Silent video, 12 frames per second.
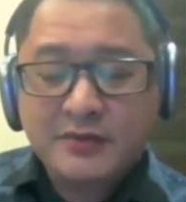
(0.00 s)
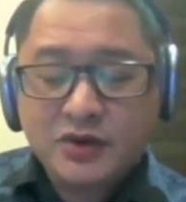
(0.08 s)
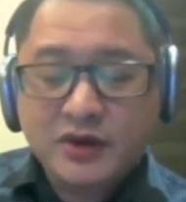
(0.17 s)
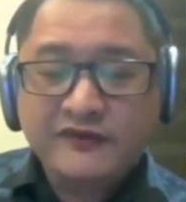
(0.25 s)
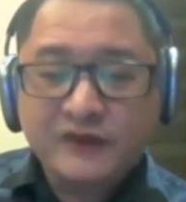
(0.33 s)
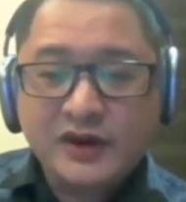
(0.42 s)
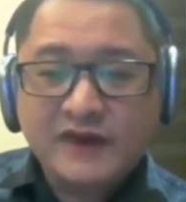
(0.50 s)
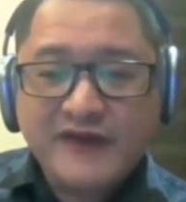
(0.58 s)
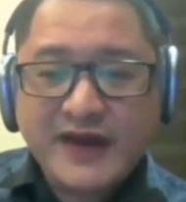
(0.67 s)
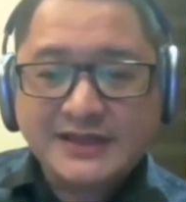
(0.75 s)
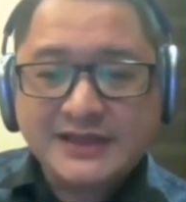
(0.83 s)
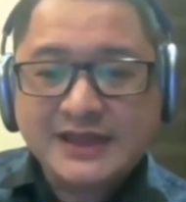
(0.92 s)
who are fully
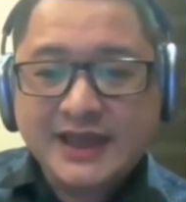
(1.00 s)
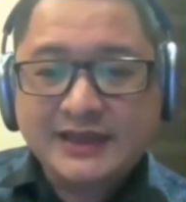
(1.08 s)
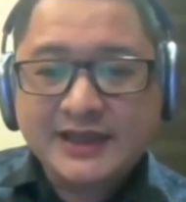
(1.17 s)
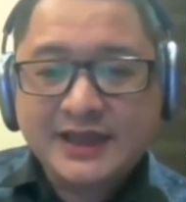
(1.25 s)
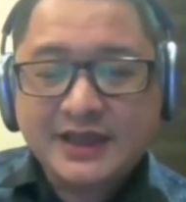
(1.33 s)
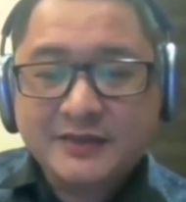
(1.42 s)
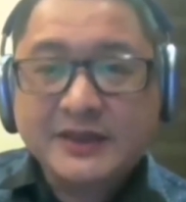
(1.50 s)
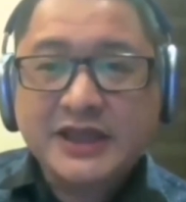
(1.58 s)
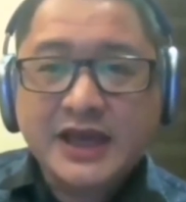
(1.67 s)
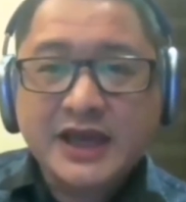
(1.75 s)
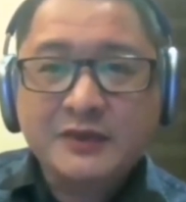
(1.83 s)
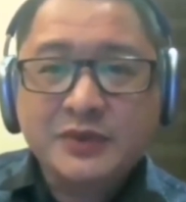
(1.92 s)
vaccinated na
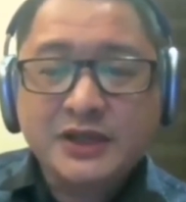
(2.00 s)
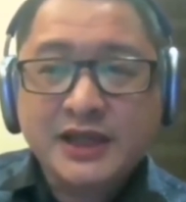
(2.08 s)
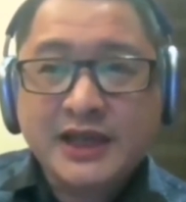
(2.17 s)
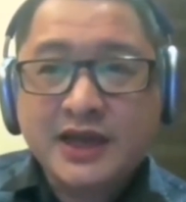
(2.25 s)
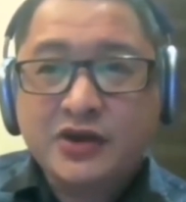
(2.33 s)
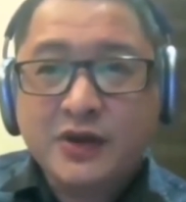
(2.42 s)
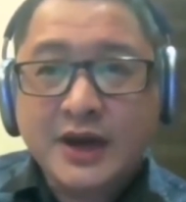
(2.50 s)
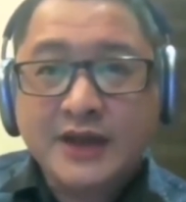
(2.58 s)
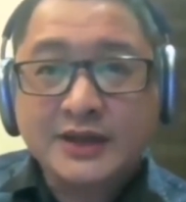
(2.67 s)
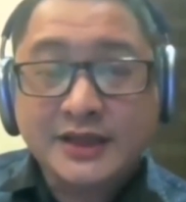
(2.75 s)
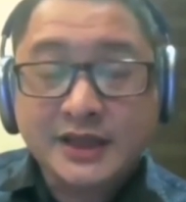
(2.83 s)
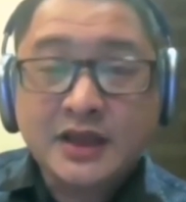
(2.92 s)
matagal po talaga yung
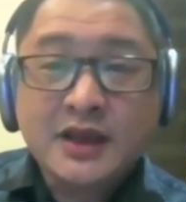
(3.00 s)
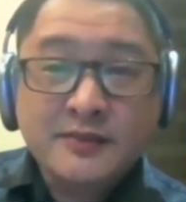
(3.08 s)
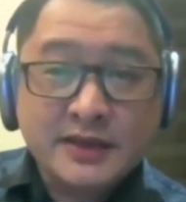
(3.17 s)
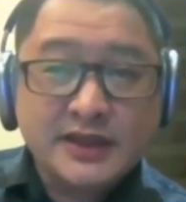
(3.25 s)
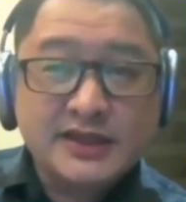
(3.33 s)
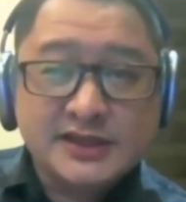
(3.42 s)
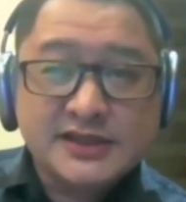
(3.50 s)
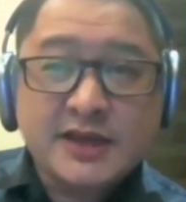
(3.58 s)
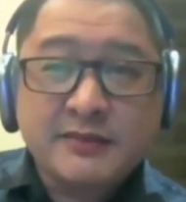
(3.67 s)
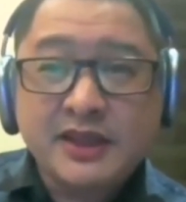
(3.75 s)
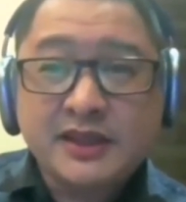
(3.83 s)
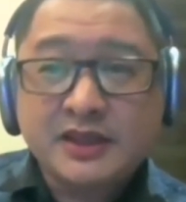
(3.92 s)
quarantine, but it is
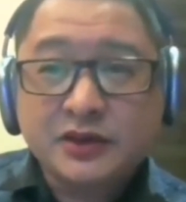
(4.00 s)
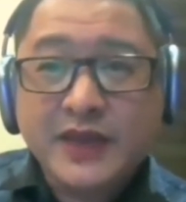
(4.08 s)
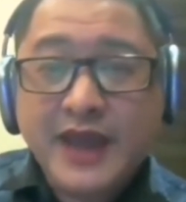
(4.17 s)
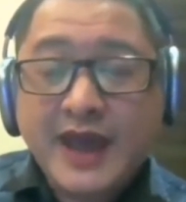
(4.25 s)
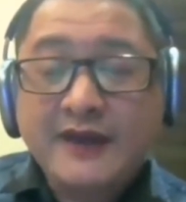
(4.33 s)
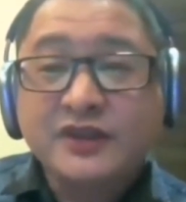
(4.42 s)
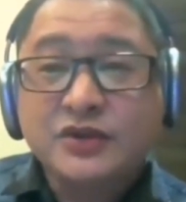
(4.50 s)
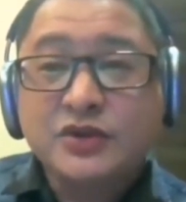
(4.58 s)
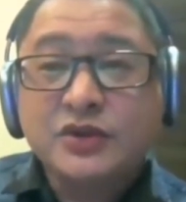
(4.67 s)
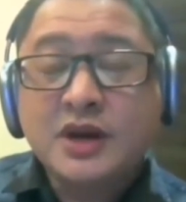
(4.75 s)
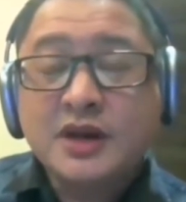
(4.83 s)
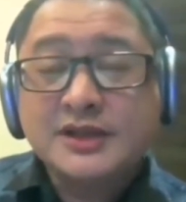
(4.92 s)
something that we have
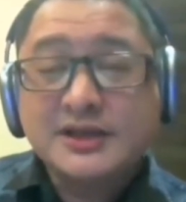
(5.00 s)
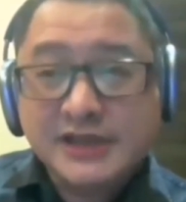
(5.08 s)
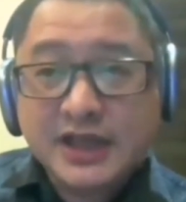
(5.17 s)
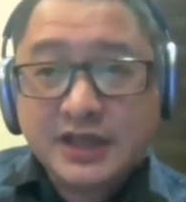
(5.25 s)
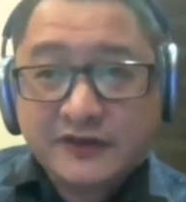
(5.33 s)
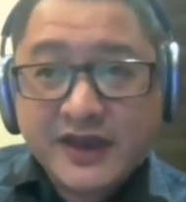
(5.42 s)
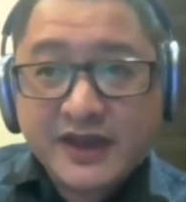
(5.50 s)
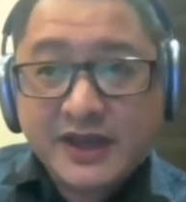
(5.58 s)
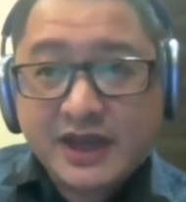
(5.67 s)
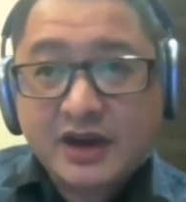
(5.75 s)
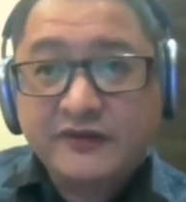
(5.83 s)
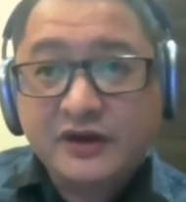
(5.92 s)
to study very
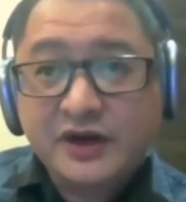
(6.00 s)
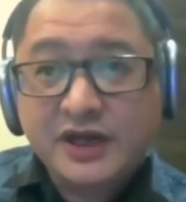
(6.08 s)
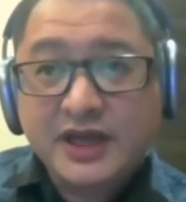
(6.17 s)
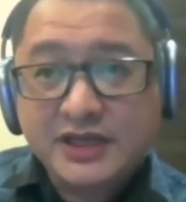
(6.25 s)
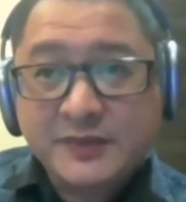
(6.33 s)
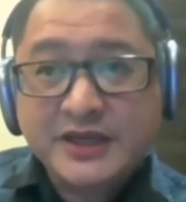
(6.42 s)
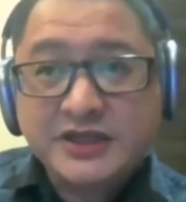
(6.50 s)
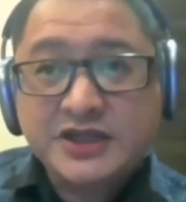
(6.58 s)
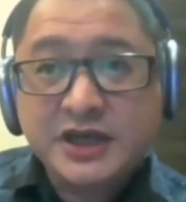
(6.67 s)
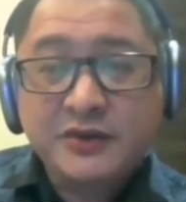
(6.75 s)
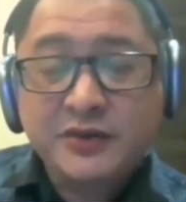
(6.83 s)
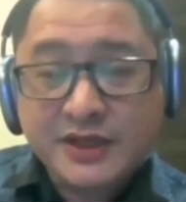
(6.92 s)
carefully,
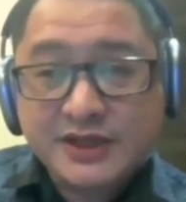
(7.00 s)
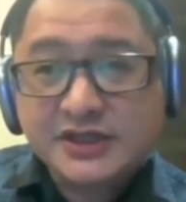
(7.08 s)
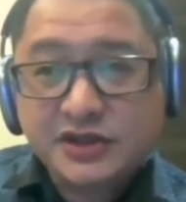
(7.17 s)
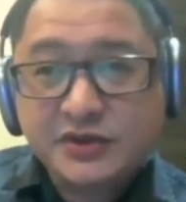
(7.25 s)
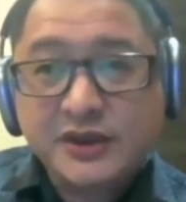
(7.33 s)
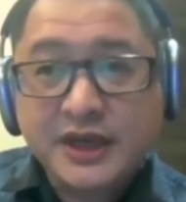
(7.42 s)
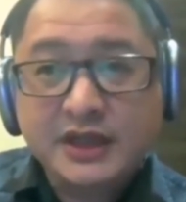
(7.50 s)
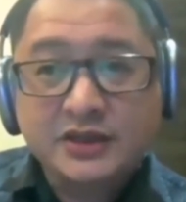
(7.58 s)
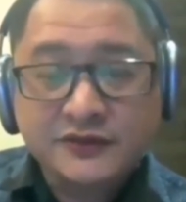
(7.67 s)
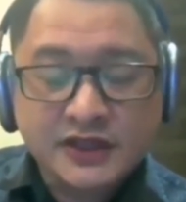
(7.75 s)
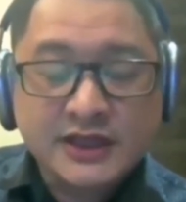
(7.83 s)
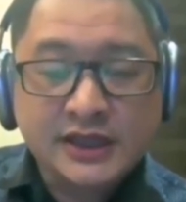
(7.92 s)
especially with this new threat
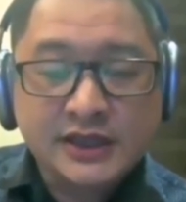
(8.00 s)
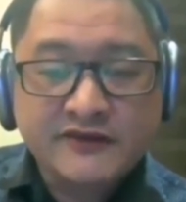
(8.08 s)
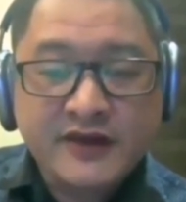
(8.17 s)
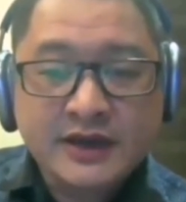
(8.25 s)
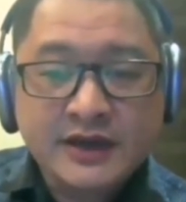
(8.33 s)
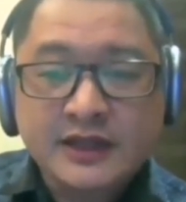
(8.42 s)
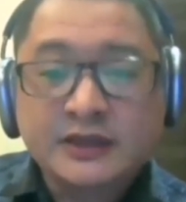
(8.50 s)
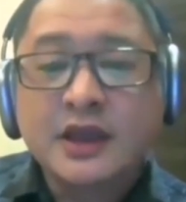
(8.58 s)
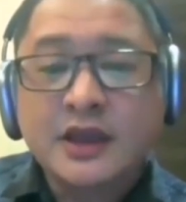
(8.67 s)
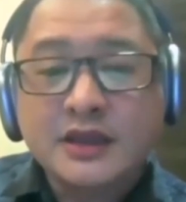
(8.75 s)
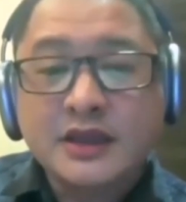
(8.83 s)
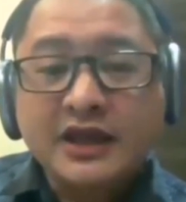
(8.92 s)
of the Delta variant.
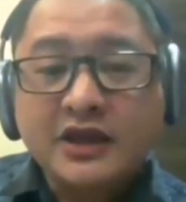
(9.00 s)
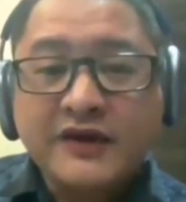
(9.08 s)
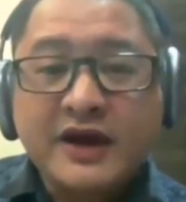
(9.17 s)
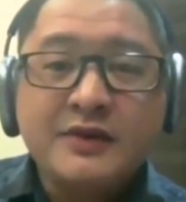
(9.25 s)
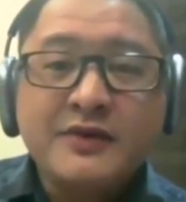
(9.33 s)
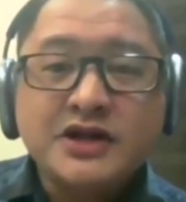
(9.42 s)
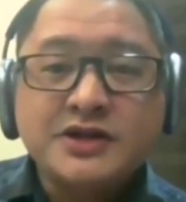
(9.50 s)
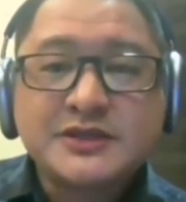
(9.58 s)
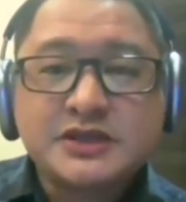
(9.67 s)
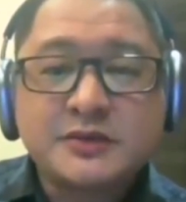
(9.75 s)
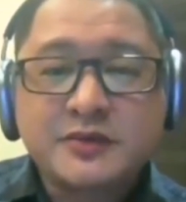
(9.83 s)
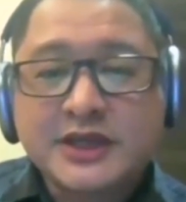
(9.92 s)
Thank you very much,
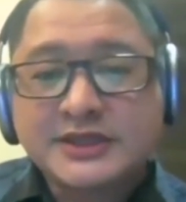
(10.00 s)
Mr.